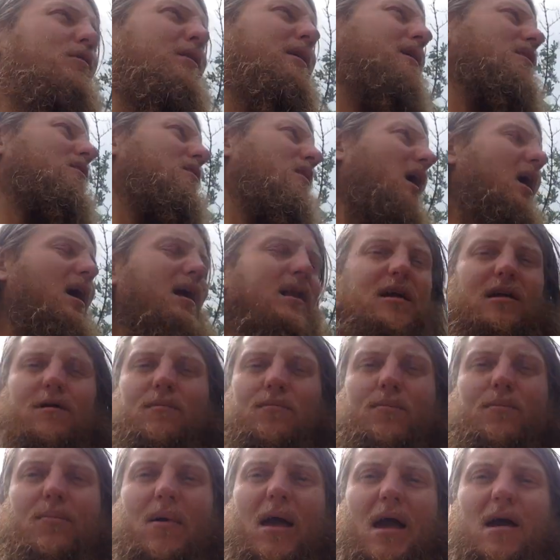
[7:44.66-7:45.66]

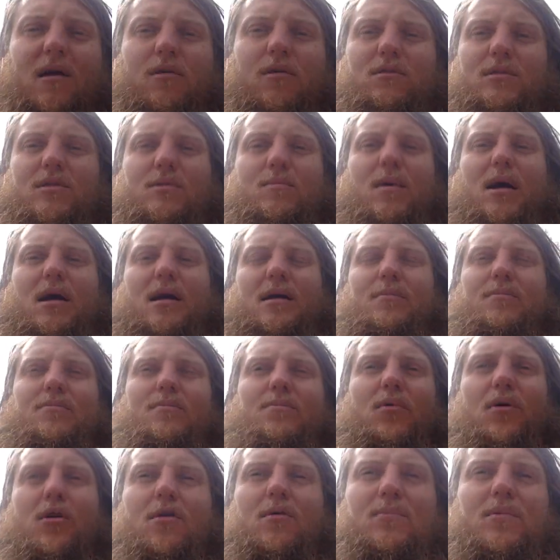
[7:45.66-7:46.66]
realigning back with my
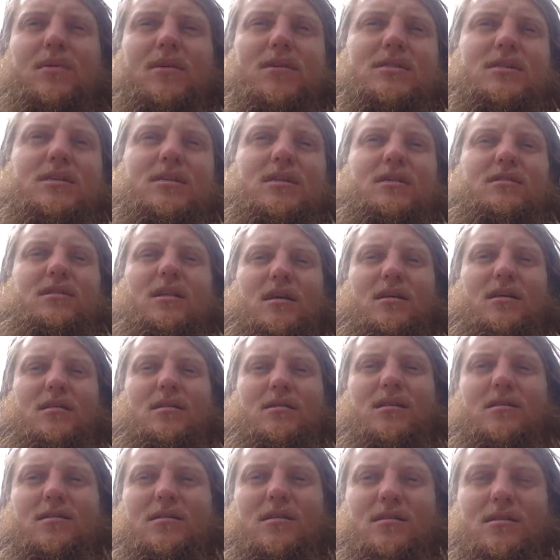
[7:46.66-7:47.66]
purpose,
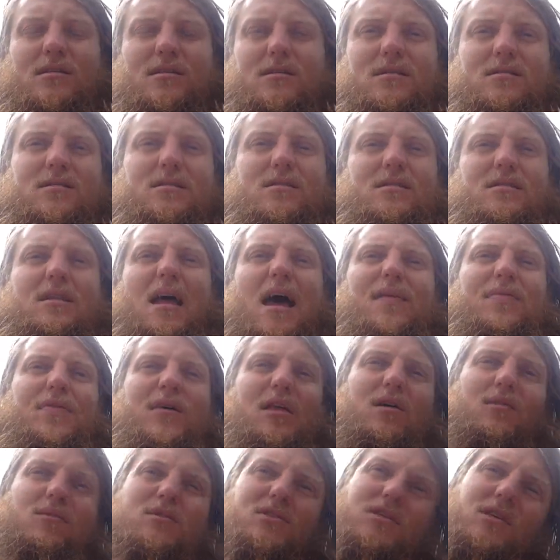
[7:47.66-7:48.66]
and not
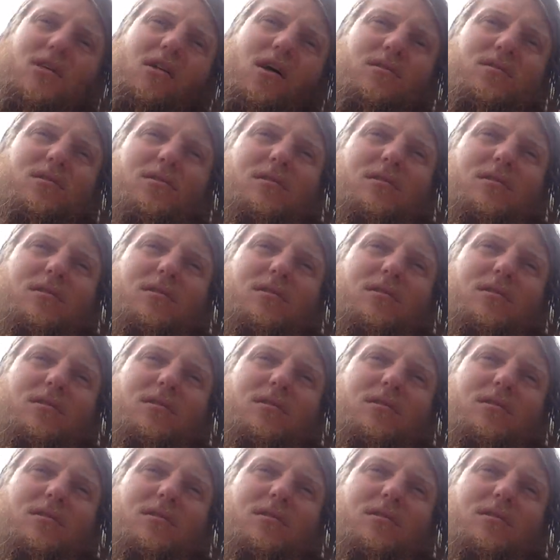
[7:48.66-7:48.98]
that it was